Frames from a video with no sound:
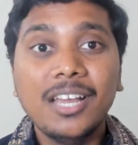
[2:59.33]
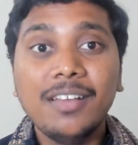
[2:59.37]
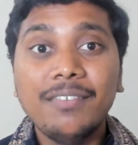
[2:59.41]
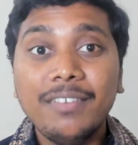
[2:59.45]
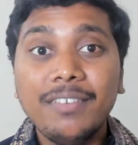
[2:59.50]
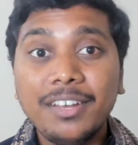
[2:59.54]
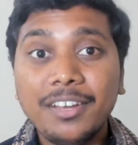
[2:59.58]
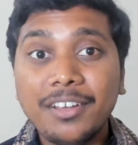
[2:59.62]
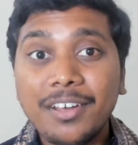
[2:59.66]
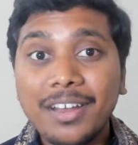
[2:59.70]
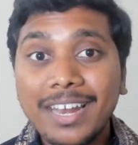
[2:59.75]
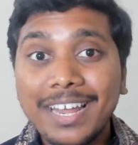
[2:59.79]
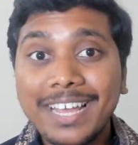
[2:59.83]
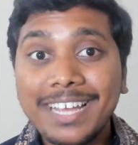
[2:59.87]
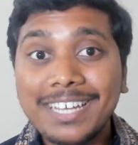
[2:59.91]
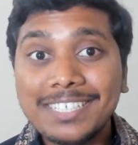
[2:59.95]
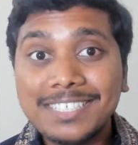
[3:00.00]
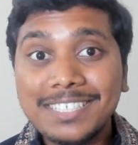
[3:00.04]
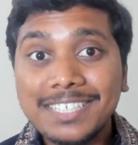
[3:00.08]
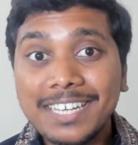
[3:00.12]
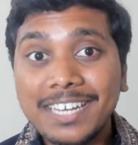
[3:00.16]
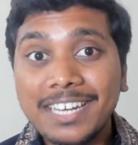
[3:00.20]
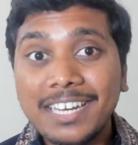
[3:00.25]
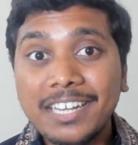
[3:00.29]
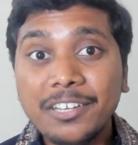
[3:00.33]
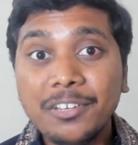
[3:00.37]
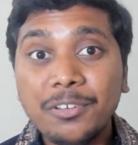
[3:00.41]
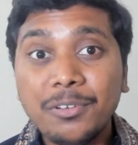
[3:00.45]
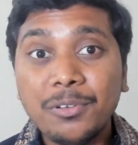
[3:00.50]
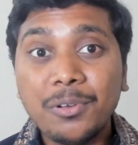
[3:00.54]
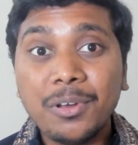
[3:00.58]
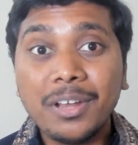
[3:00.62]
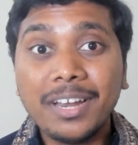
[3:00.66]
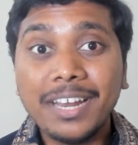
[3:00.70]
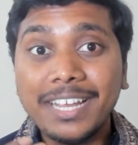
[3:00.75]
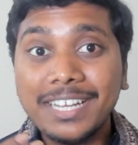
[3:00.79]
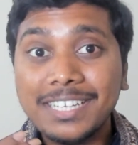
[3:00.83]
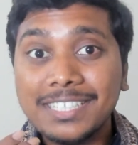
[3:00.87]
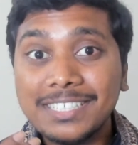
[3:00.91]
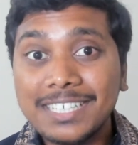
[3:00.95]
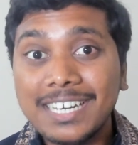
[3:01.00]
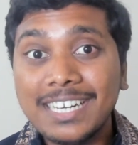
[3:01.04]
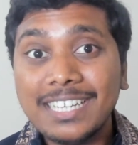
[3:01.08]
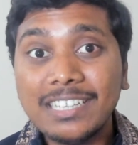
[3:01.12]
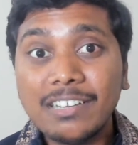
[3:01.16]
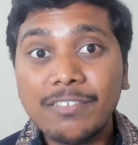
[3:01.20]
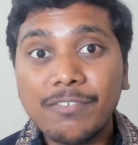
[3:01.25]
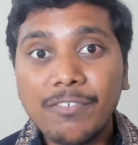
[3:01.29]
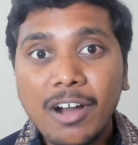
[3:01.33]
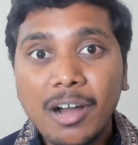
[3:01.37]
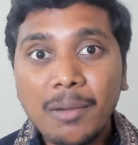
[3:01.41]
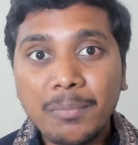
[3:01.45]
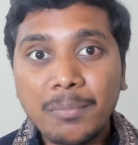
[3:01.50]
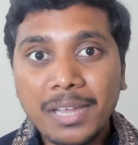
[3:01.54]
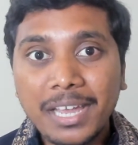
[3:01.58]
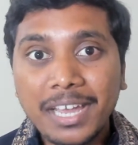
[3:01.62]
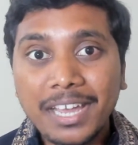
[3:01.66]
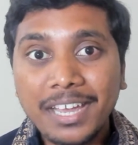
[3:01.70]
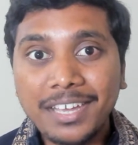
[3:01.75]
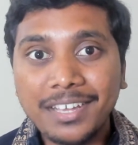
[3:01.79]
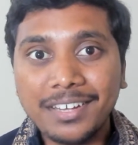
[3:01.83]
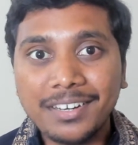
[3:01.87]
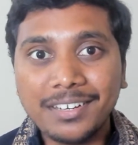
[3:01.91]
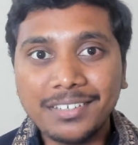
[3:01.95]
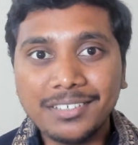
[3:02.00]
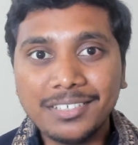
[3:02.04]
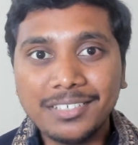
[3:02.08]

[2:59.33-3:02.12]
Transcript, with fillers: When you are exhaling the warm air.